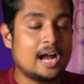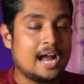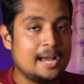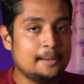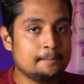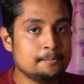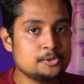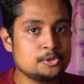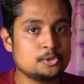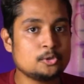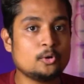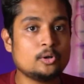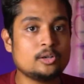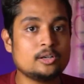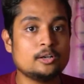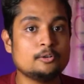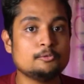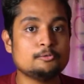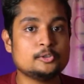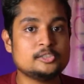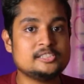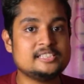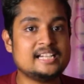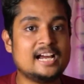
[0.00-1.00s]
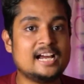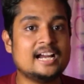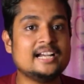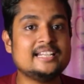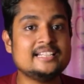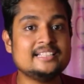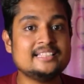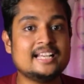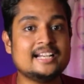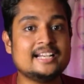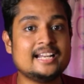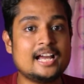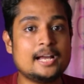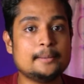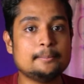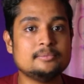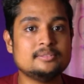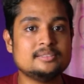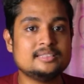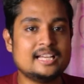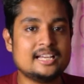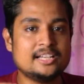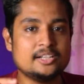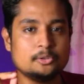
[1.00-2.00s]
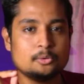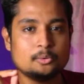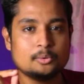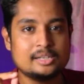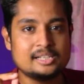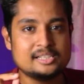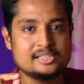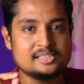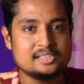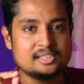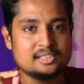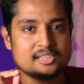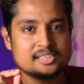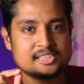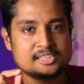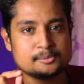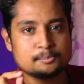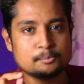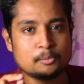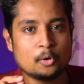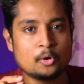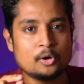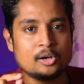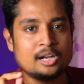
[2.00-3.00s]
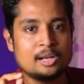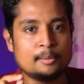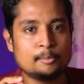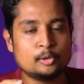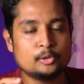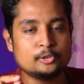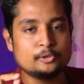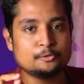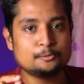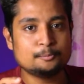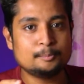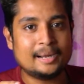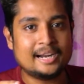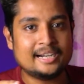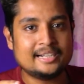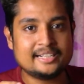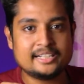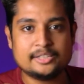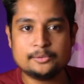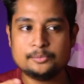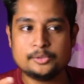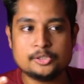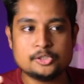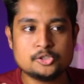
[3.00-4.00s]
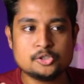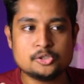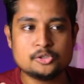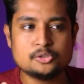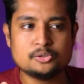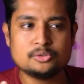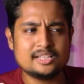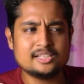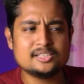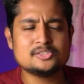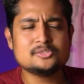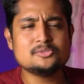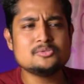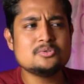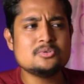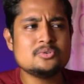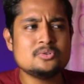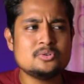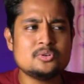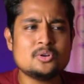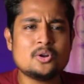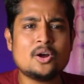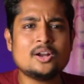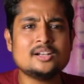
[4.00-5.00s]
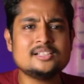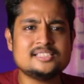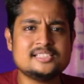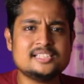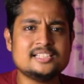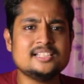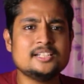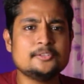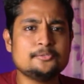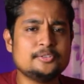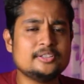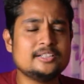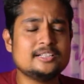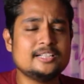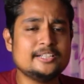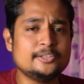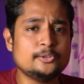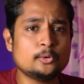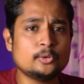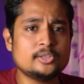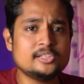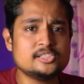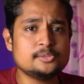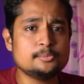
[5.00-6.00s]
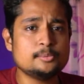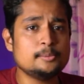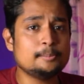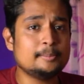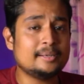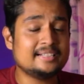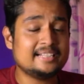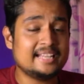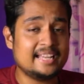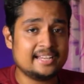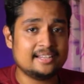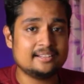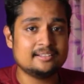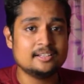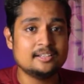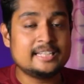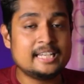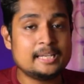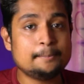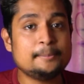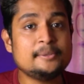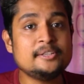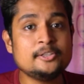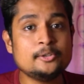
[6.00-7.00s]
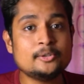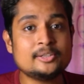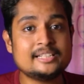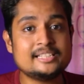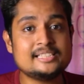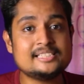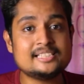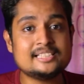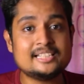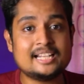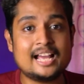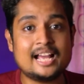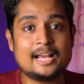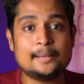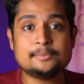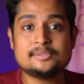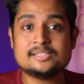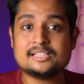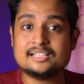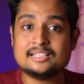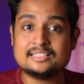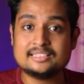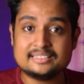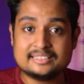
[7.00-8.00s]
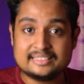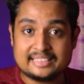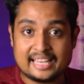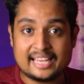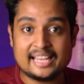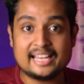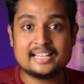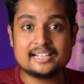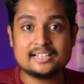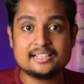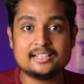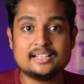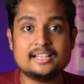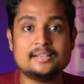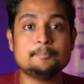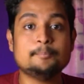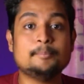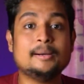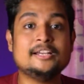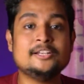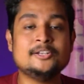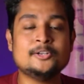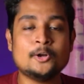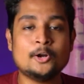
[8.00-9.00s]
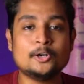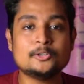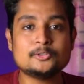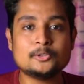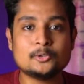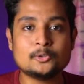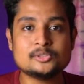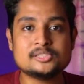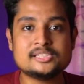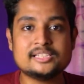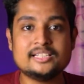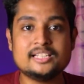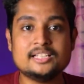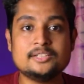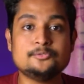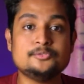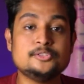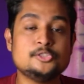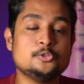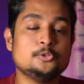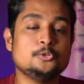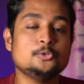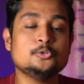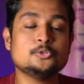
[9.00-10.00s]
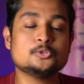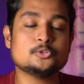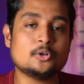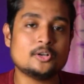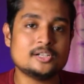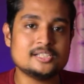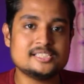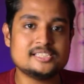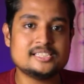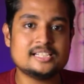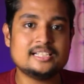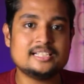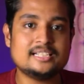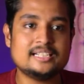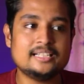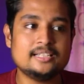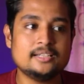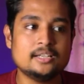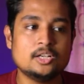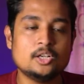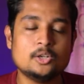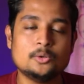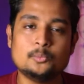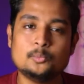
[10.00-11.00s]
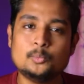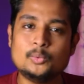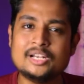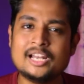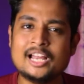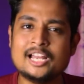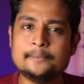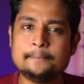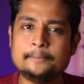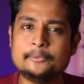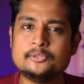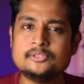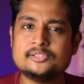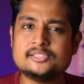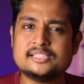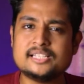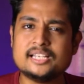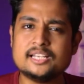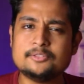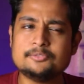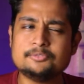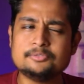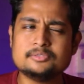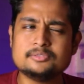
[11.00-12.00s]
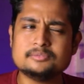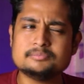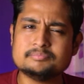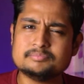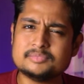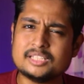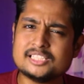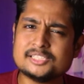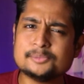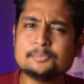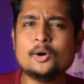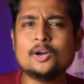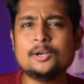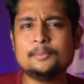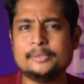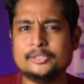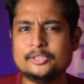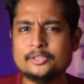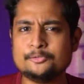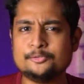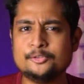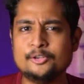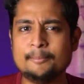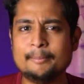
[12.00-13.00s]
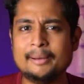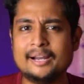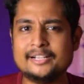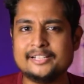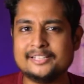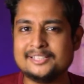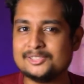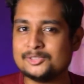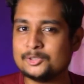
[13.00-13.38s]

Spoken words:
I'm sure for starting that app, that requires a small amount of battery, which is not significantly noticeable. But hey, keeping your recent apps there by not closing it, which you use constantly, will help you to save a small bit of your battery.